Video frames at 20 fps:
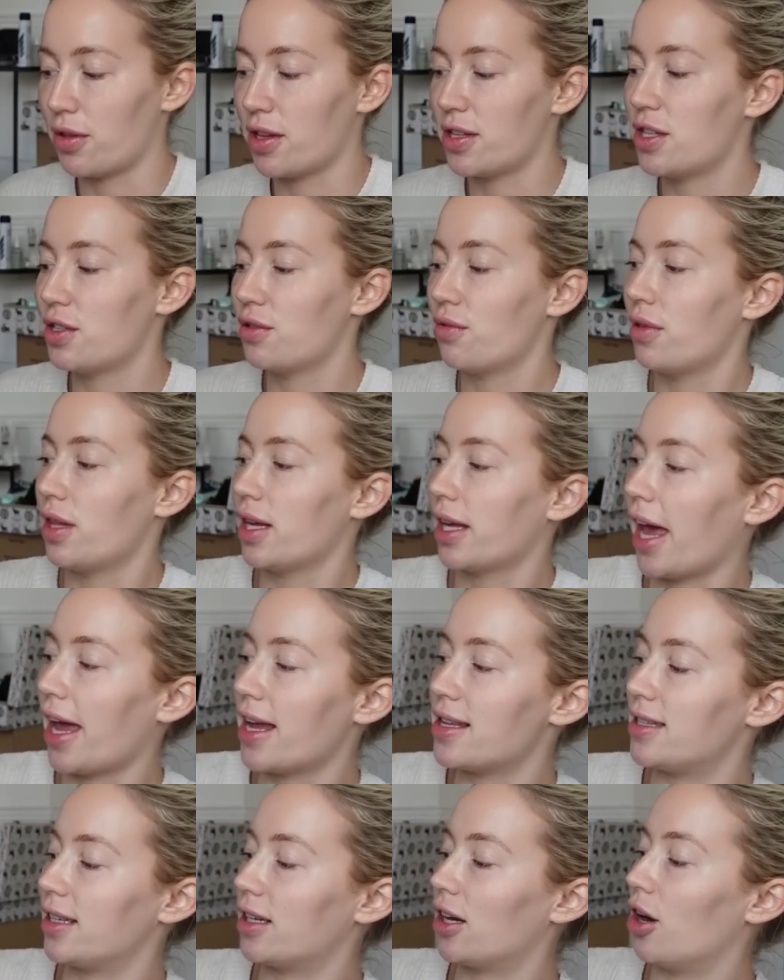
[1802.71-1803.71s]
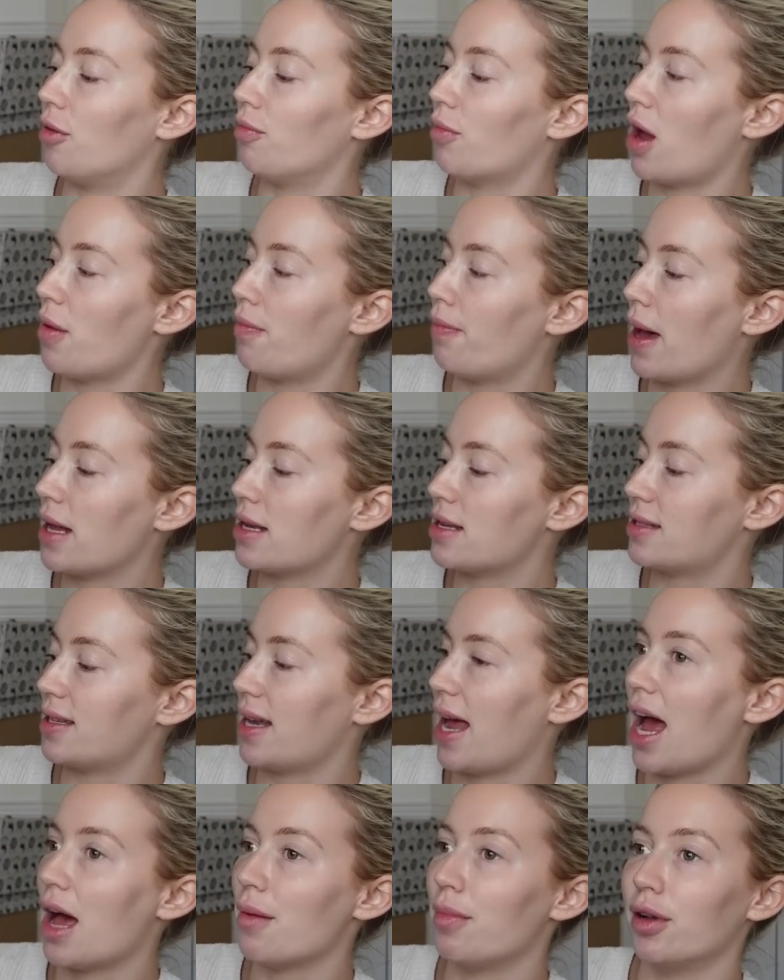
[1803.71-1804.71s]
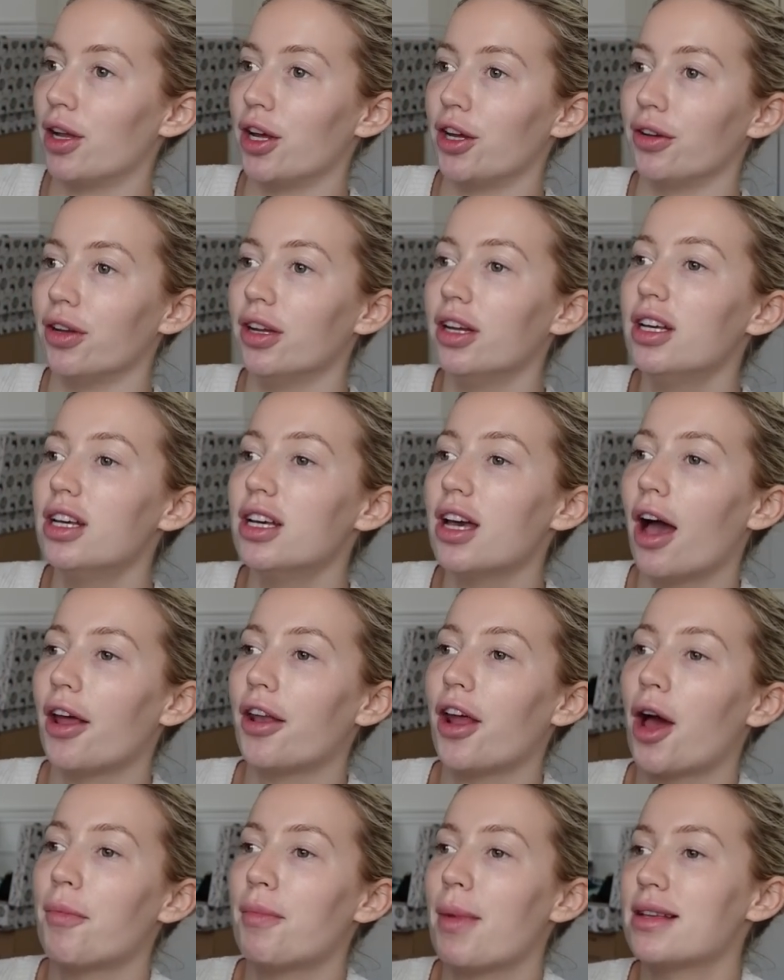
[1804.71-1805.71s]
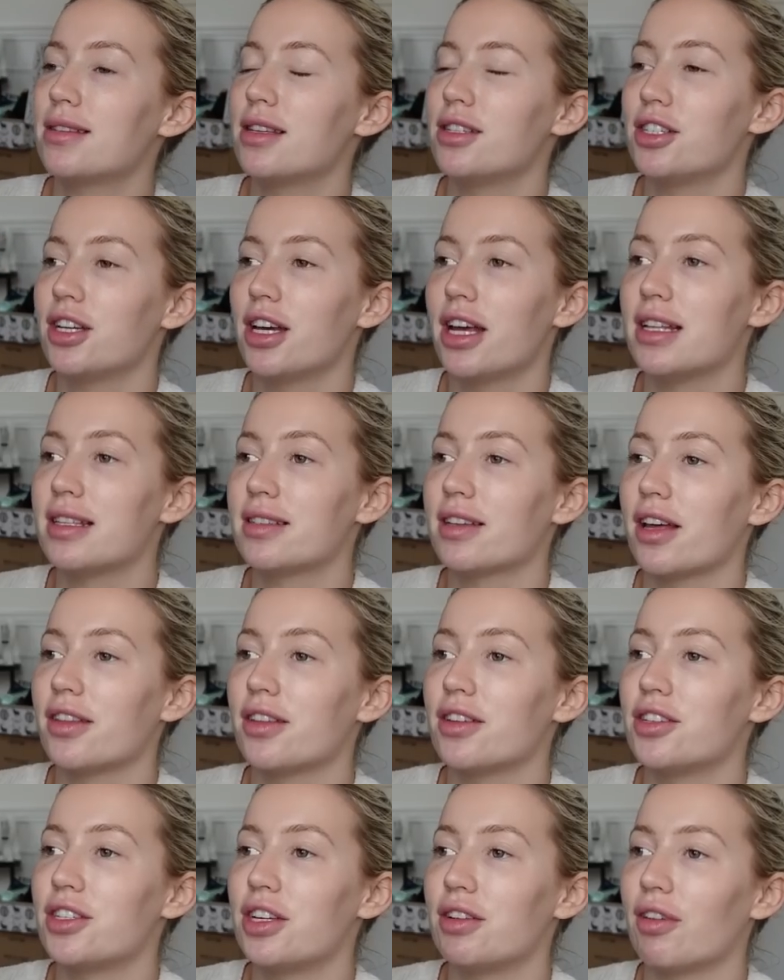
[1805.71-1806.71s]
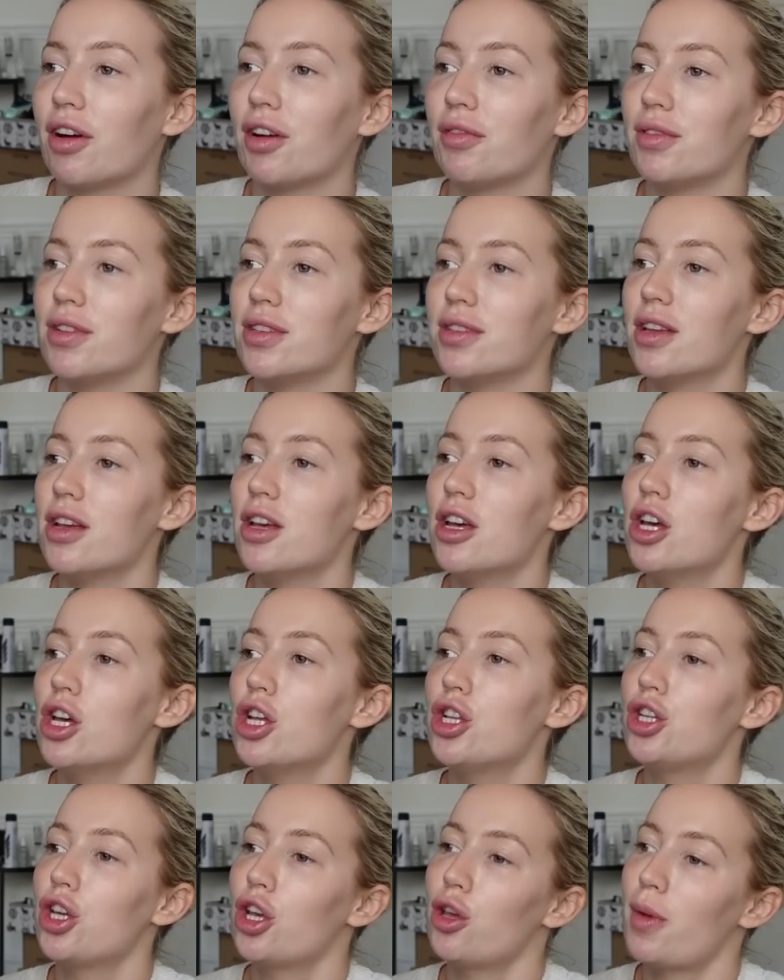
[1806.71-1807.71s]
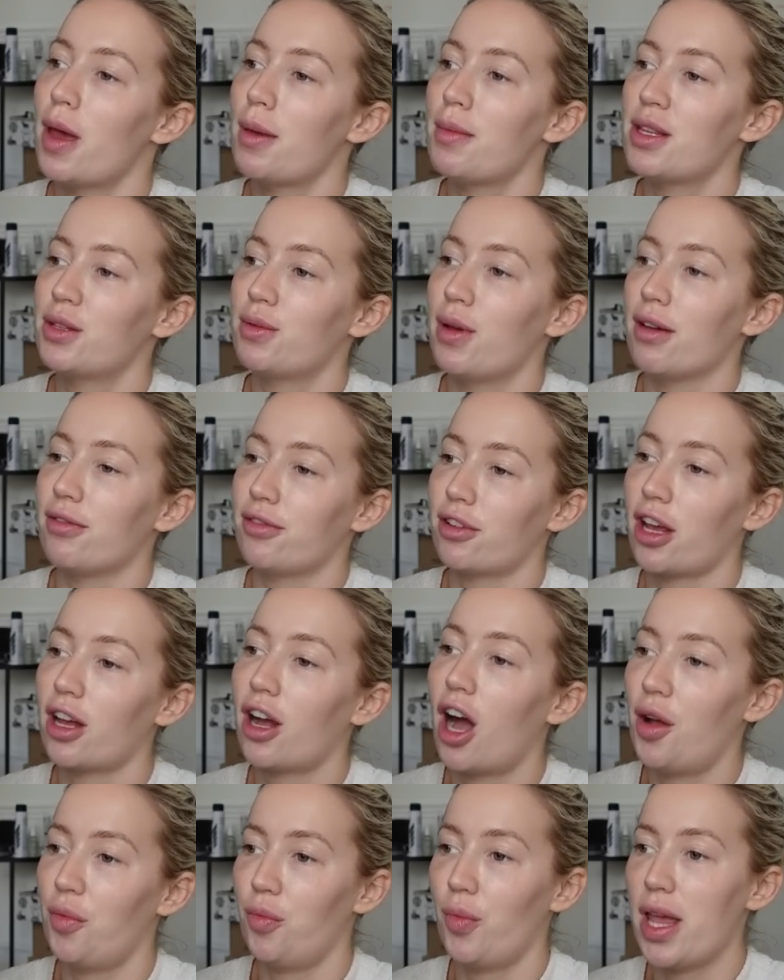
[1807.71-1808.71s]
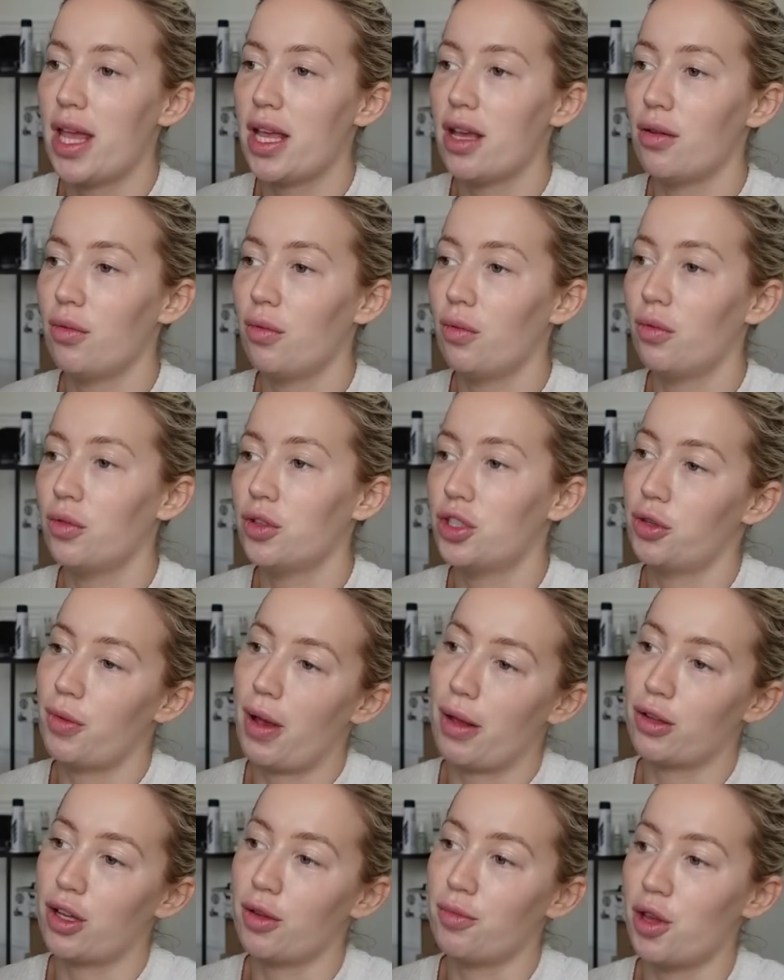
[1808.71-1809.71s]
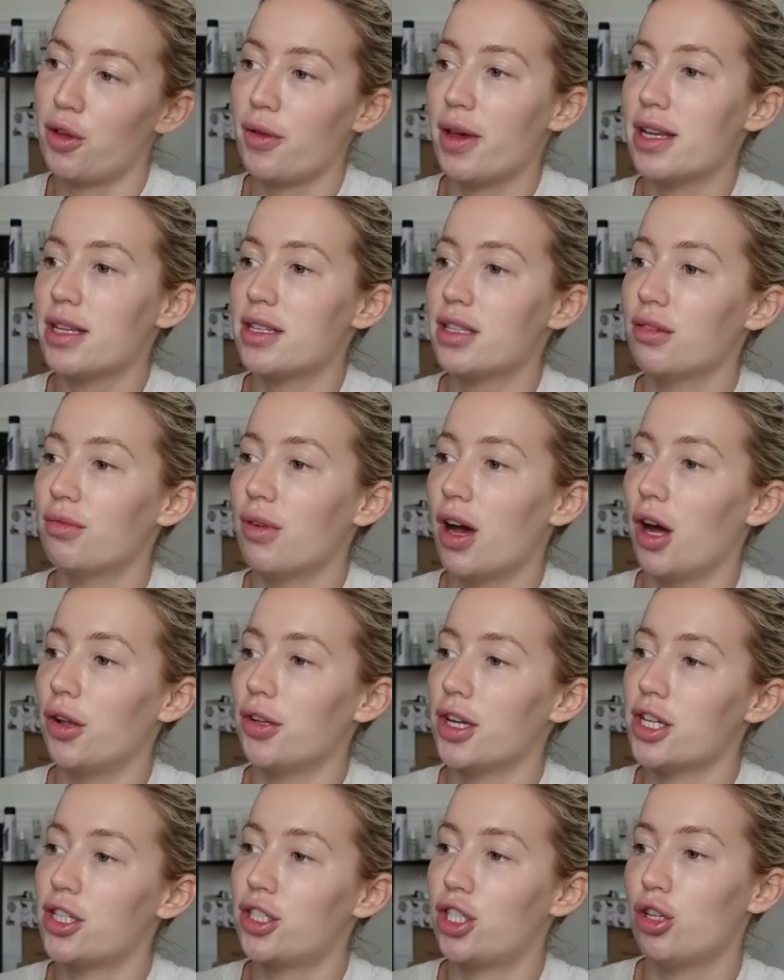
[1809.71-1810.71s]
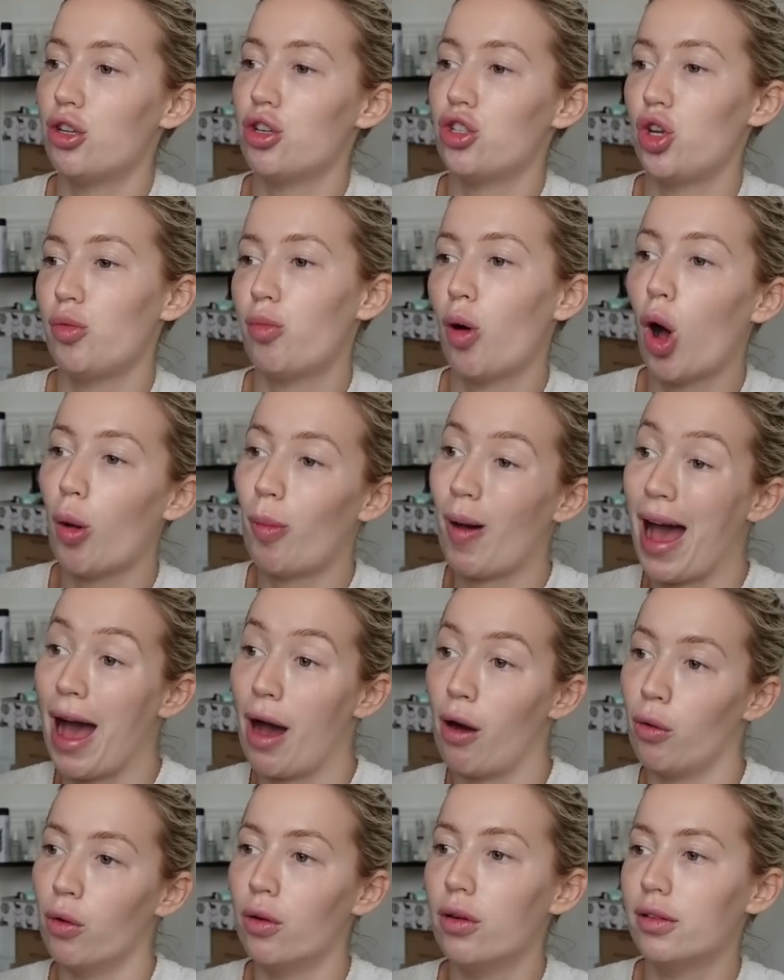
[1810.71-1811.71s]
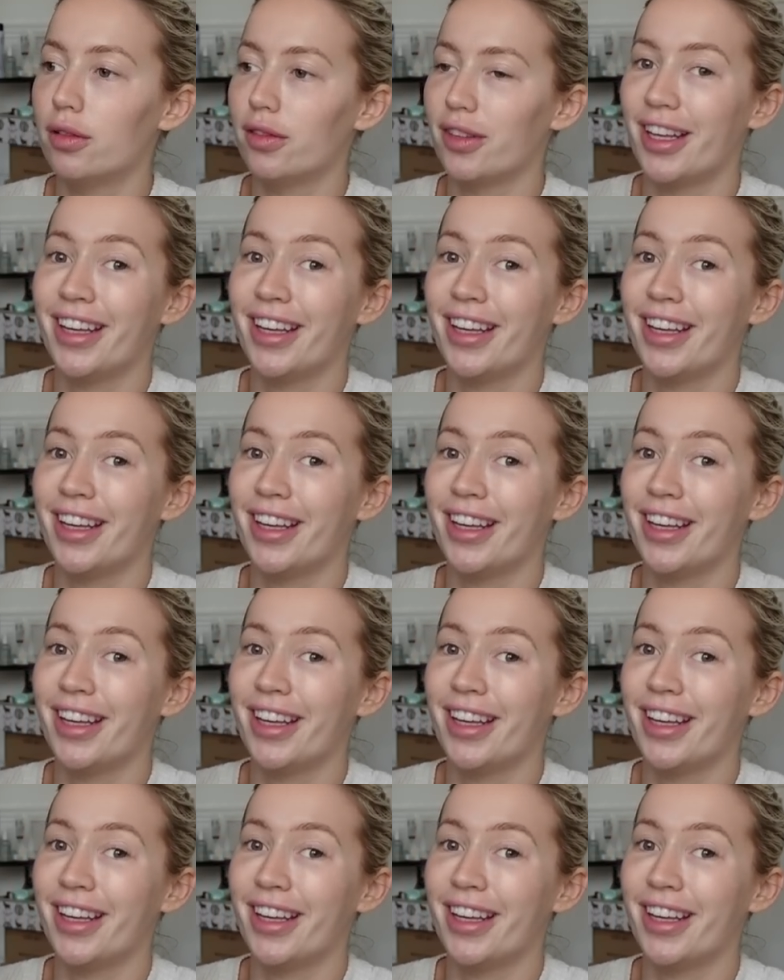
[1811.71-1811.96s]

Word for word: This is the one that Katie got, My Bed is an Air Balloon, and her message inside that she wrote was, to Baby Swift, I can't wait to welcome you into the world as soon as you pop out.